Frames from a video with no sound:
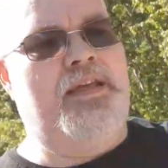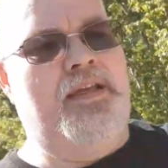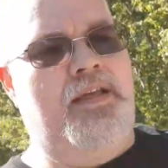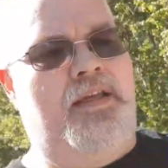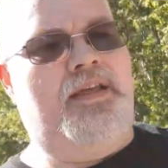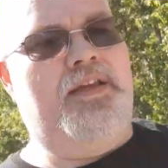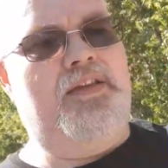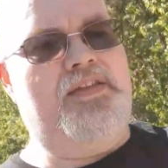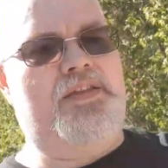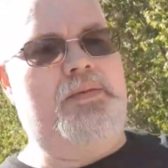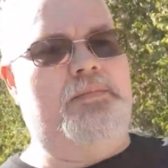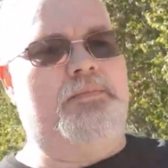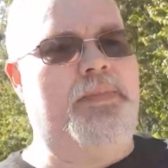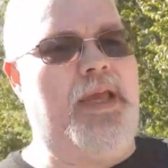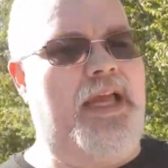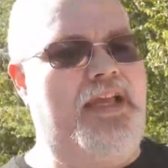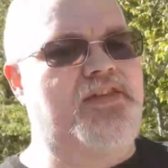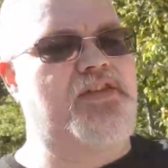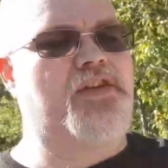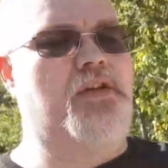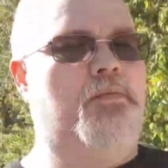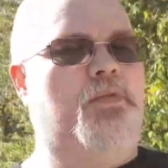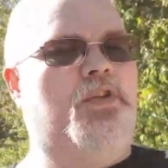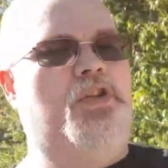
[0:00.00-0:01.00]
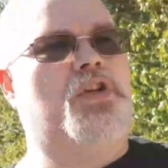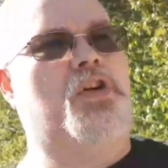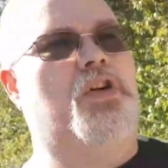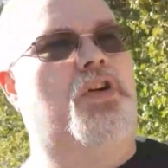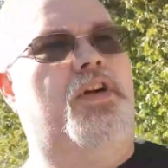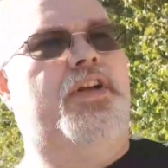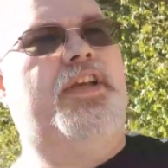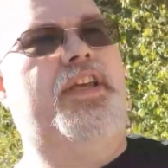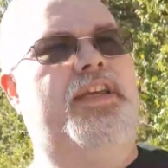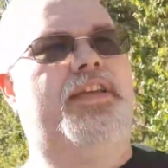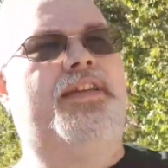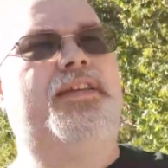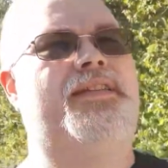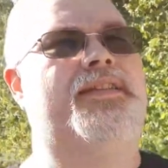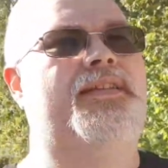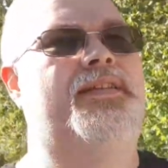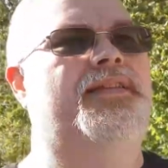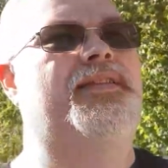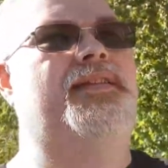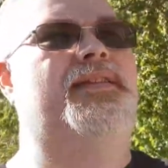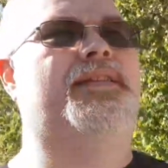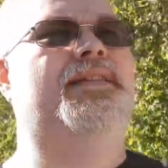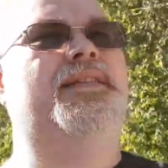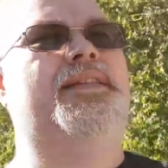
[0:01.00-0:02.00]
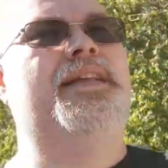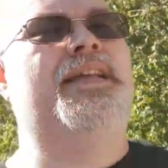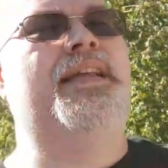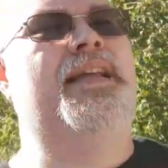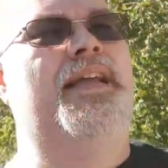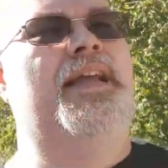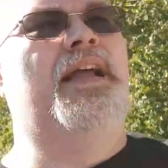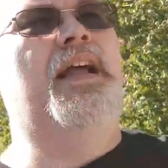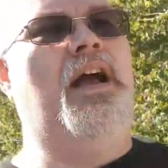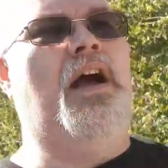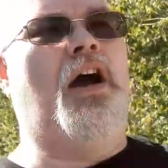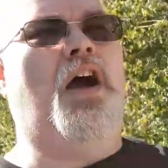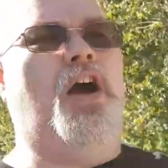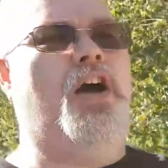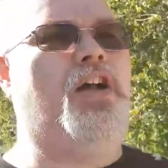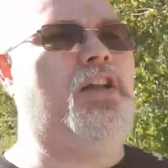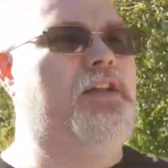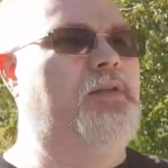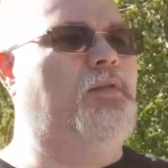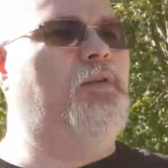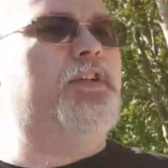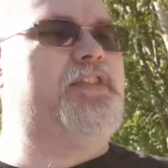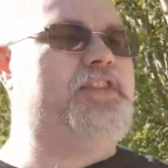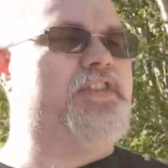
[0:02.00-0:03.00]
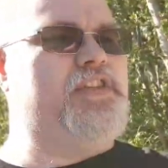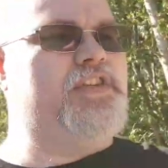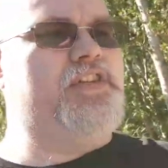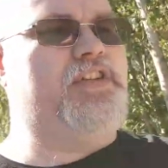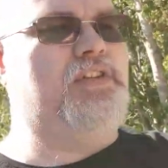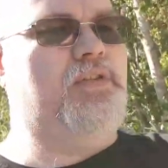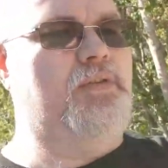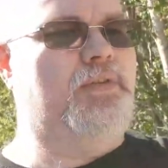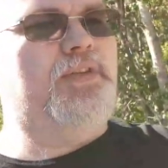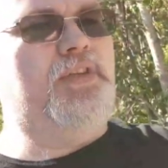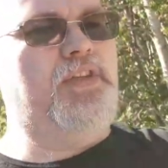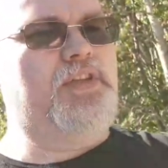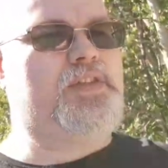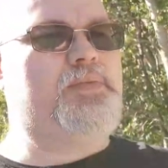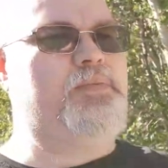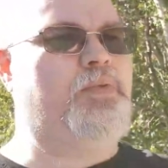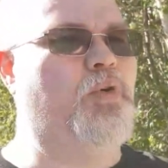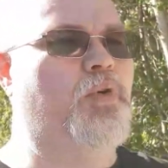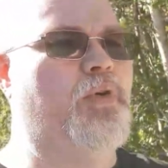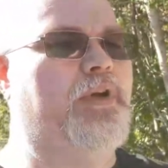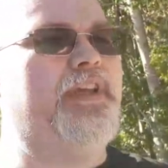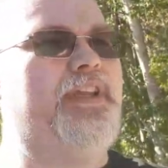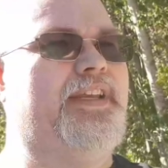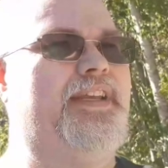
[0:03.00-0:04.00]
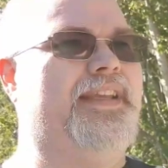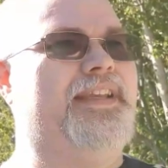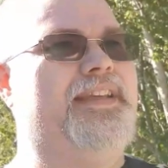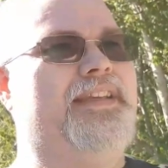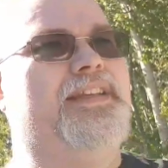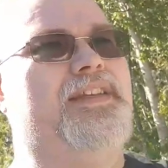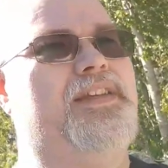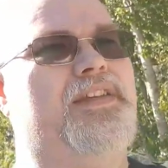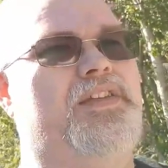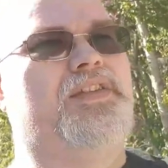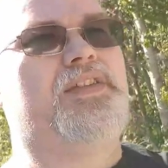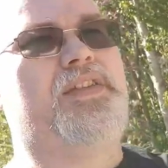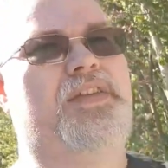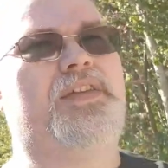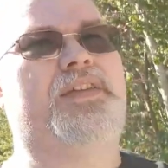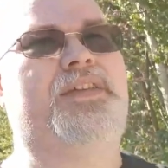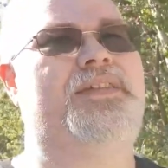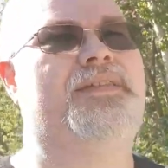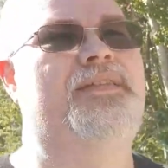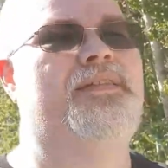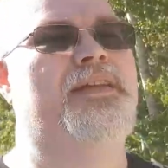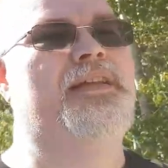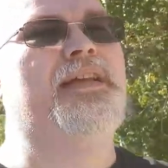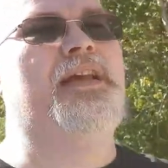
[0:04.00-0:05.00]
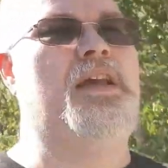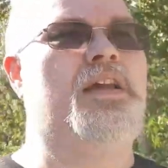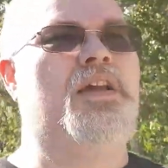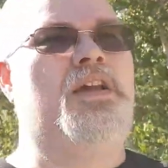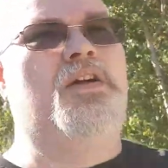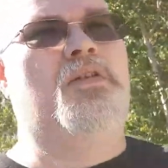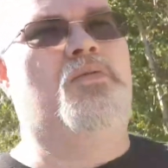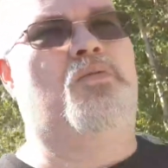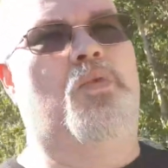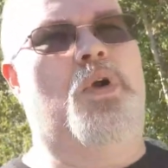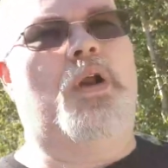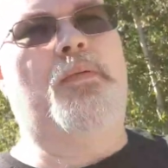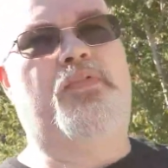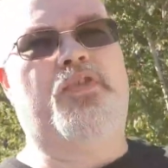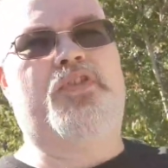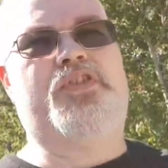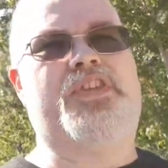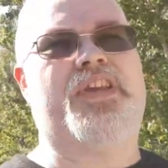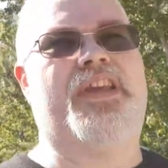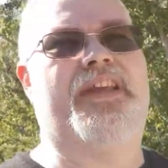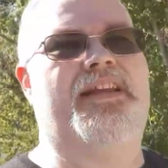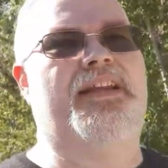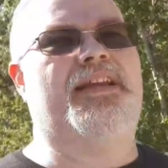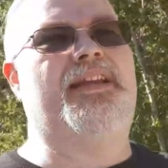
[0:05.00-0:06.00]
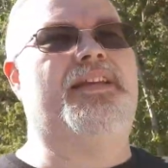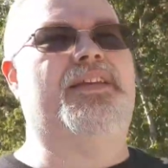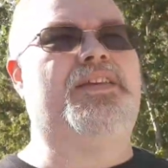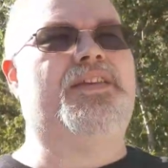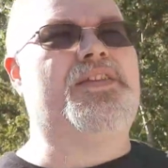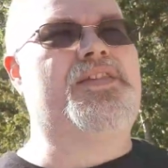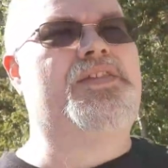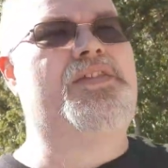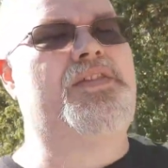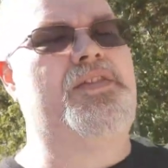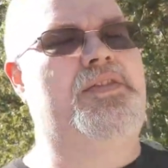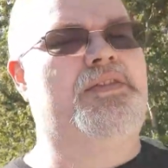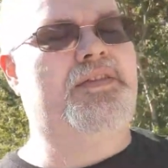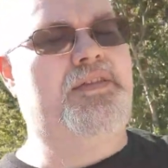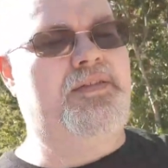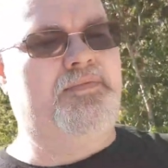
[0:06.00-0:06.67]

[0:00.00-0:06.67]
Because Ambassador Mollari, all he wants to do at this point is represent his